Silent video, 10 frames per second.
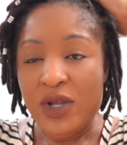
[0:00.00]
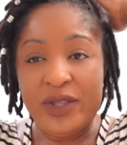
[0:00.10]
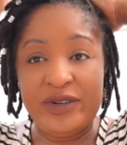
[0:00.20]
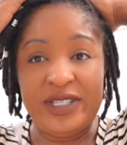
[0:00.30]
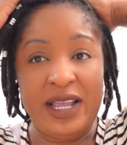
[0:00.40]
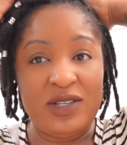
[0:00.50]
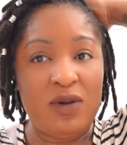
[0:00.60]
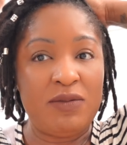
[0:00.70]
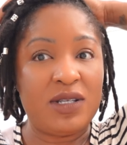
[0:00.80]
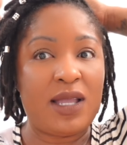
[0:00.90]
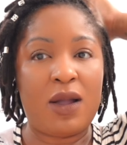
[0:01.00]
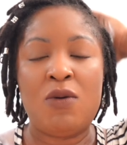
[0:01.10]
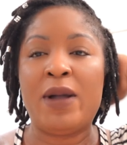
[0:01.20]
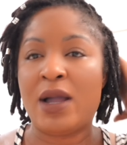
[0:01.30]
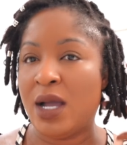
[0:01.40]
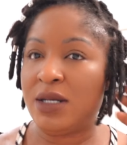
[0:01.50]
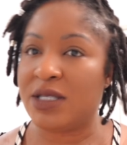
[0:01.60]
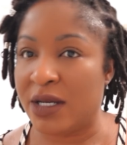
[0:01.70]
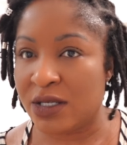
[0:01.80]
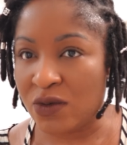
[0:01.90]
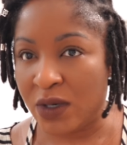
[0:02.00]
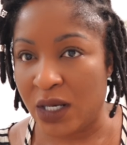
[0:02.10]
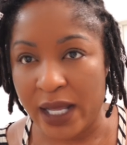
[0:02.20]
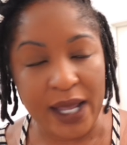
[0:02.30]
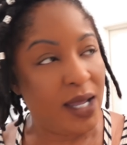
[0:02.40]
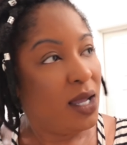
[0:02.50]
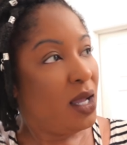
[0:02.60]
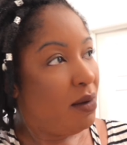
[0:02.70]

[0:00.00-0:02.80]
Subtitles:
There's days where I'm just like, oh my God, this hair doesn't want to lay.